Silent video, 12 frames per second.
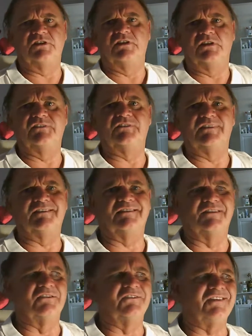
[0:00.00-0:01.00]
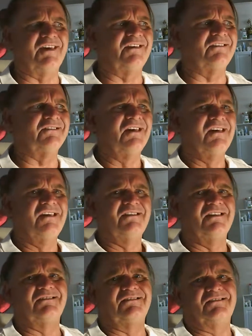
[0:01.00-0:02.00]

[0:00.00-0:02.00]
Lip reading: And it sits there and says that,